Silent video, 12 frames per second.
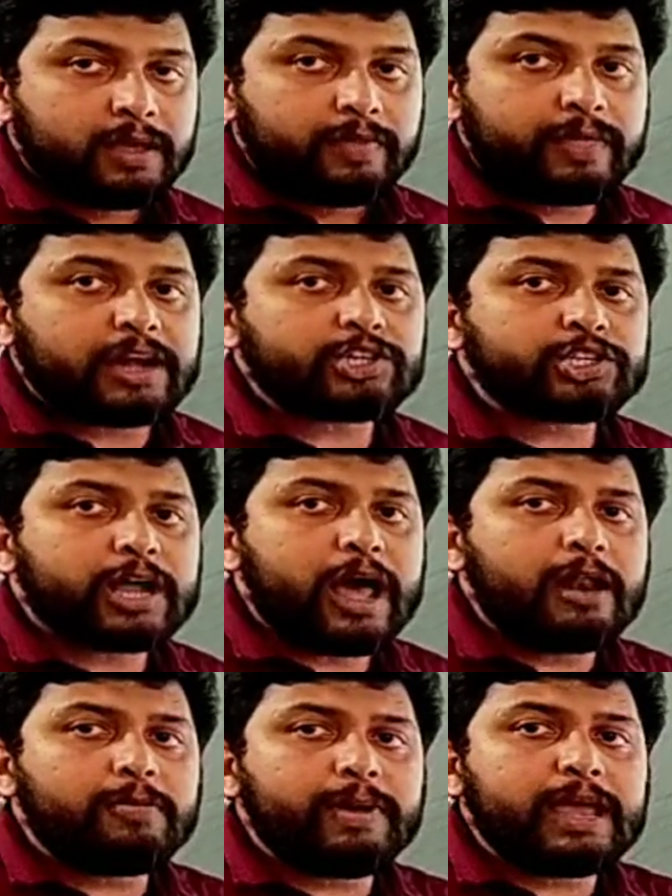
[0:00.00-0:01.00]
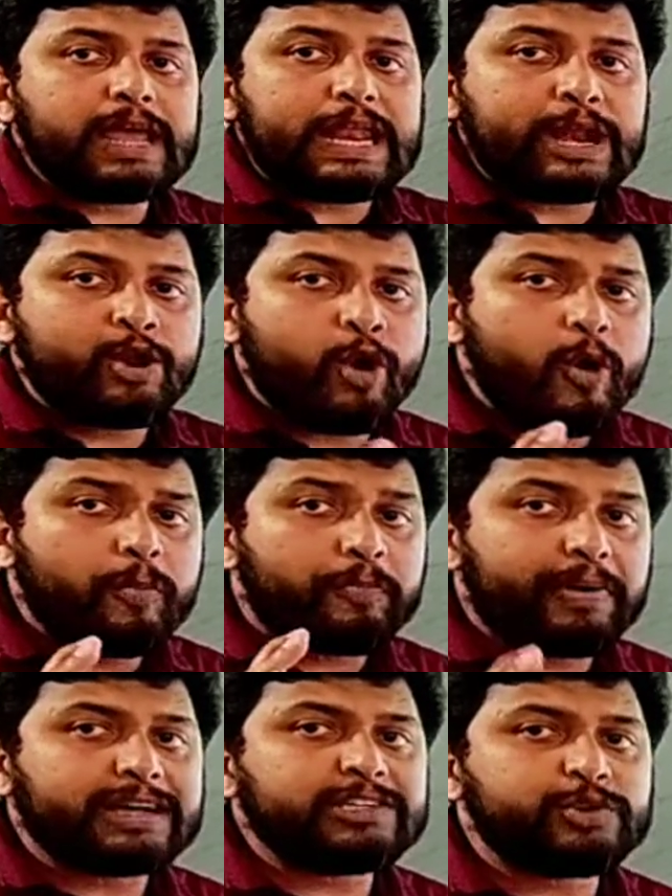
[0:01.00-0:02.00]
There shall be no
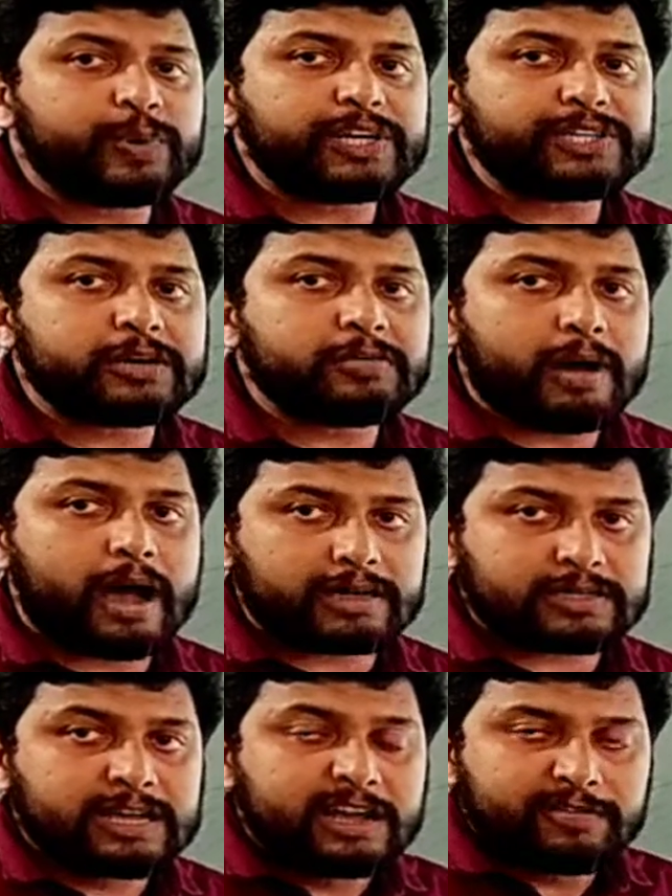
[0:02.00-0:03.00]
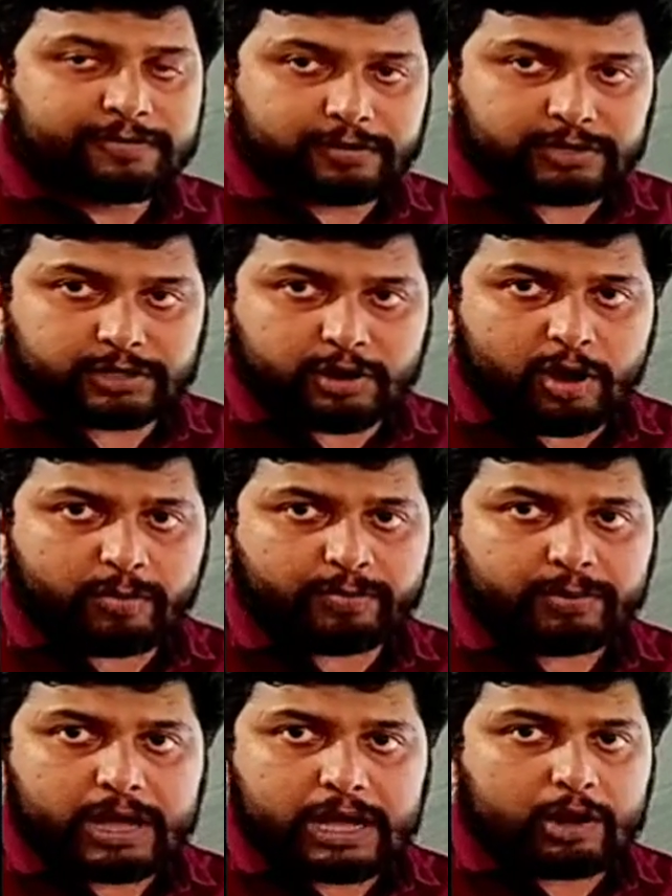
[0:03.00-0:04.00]
punctuation marks, full
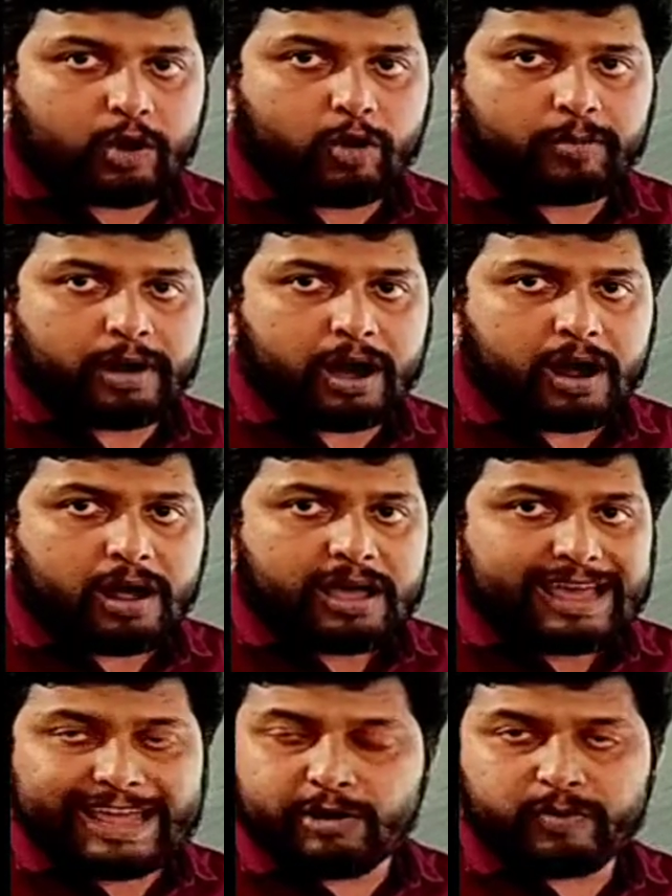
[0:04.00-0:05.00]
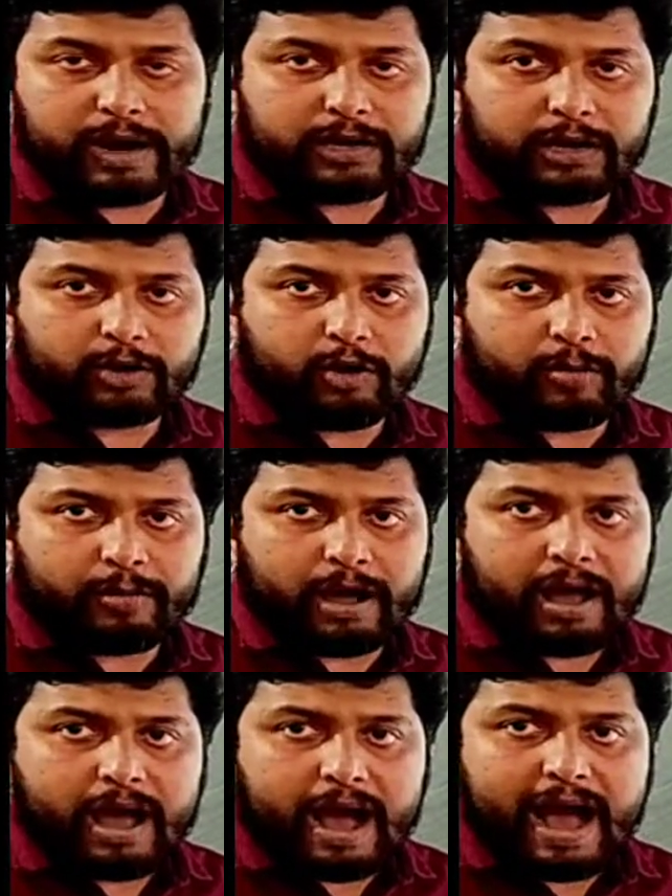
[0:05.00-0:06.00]
stop, comma, inverted
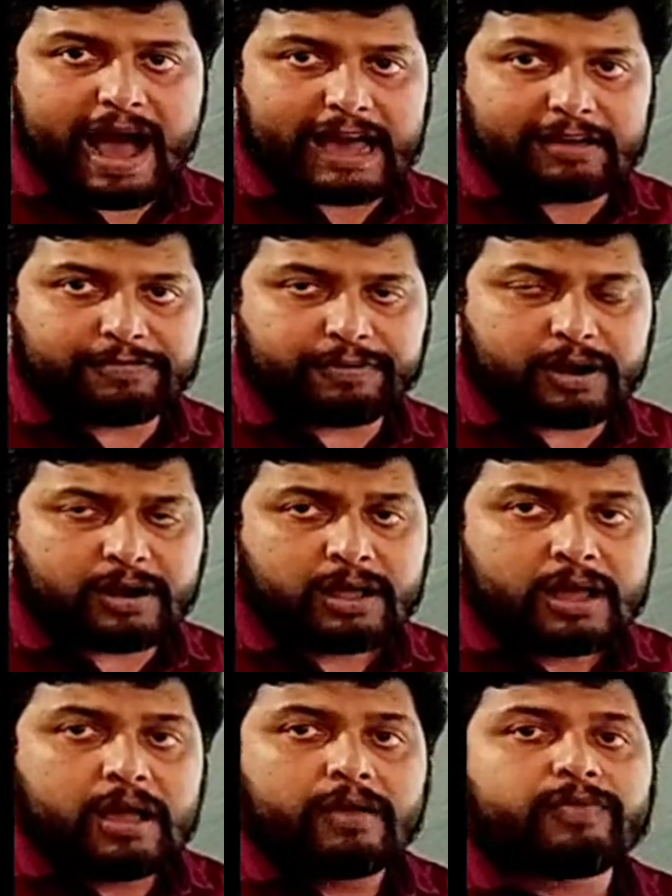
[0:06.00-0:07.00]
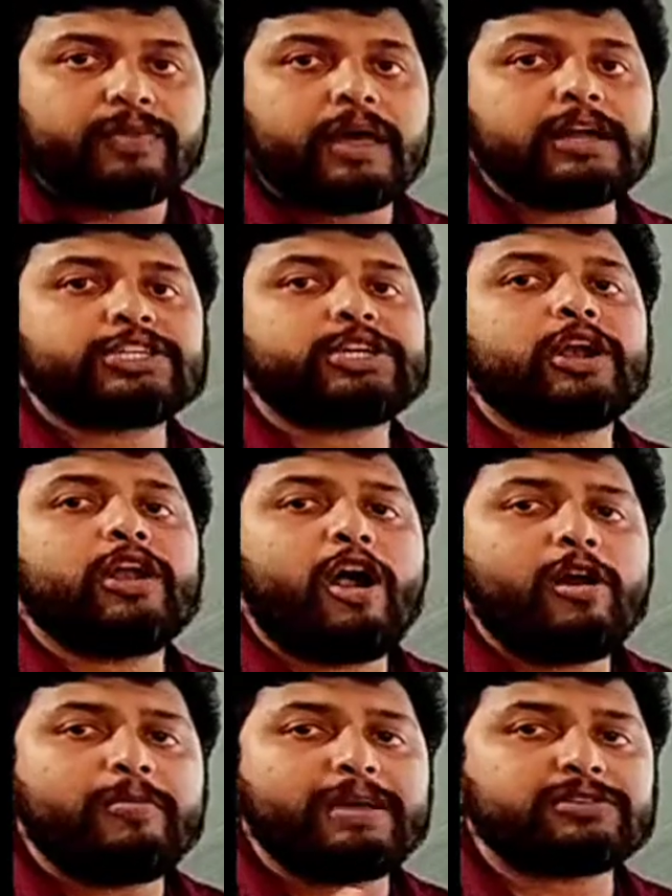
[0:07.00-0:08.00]
comma, hyphen. There should
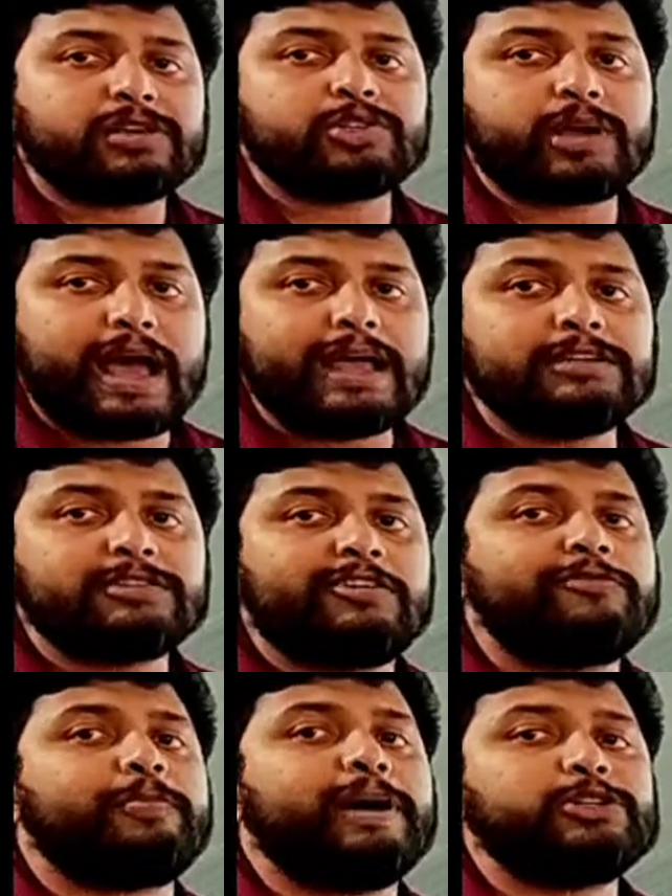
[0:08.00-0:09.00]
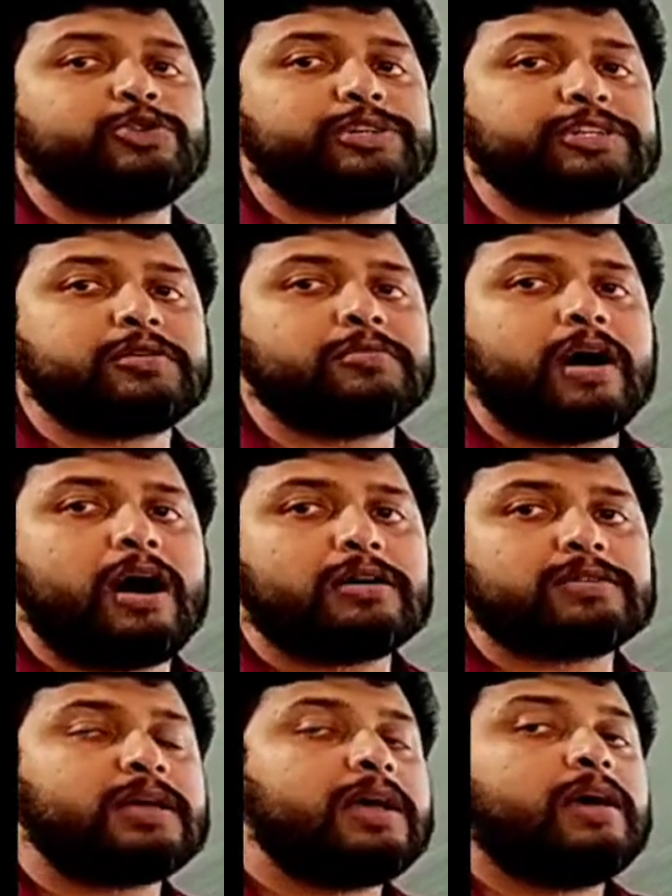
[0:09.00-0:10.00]
not be such kinds of punctuation
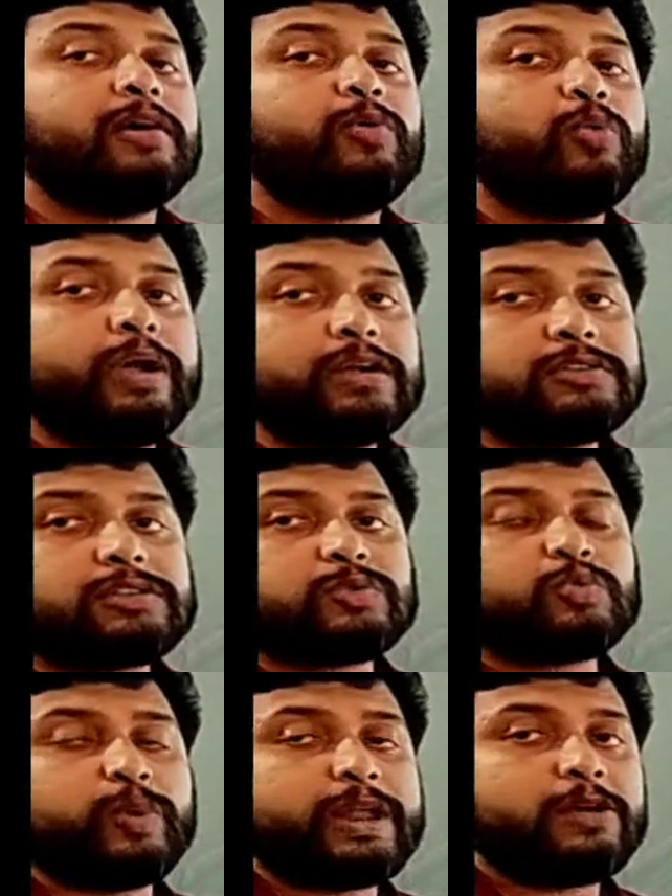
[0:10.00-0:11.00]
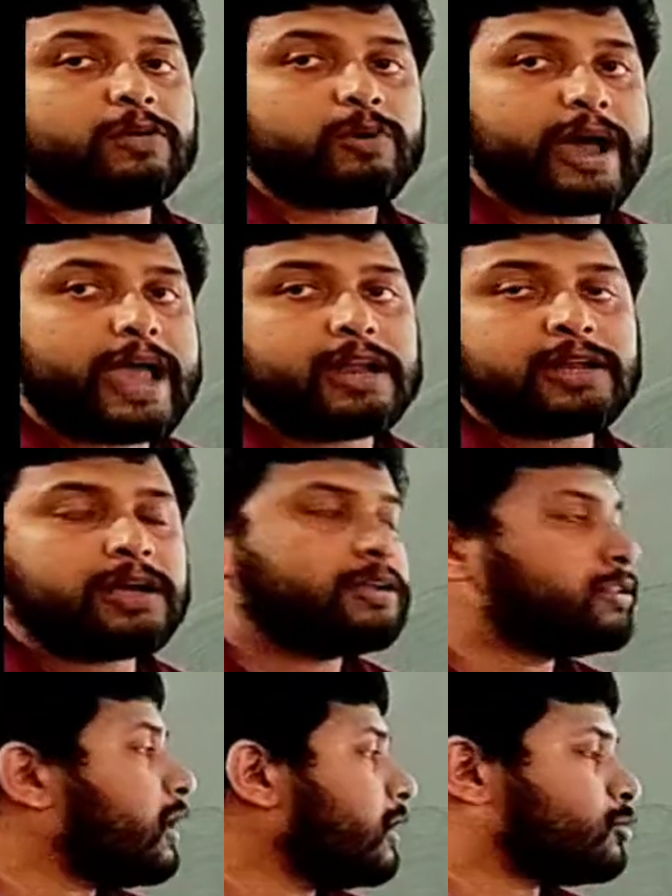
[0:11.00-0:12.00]
marks when you
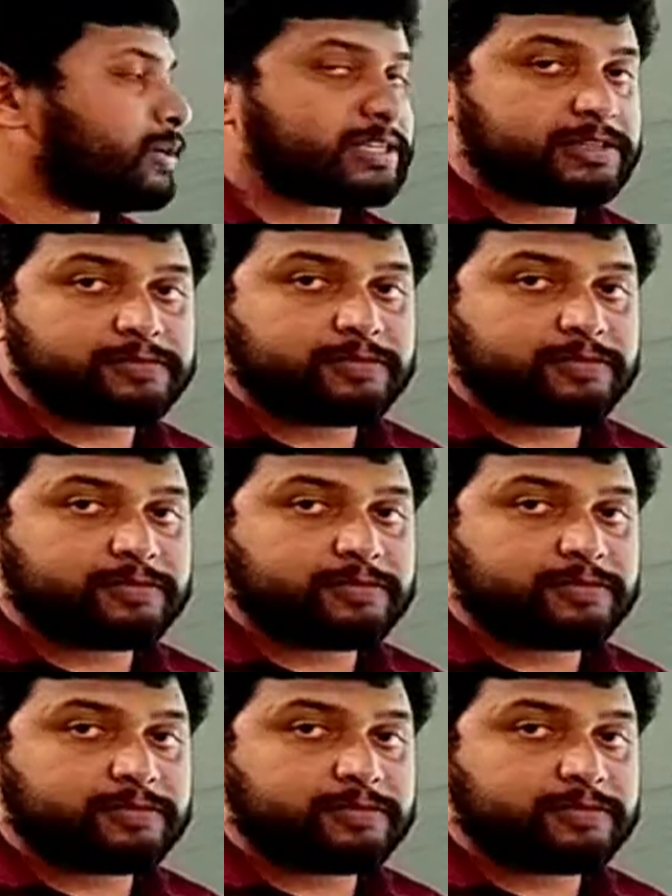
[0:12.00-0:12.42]
write the address.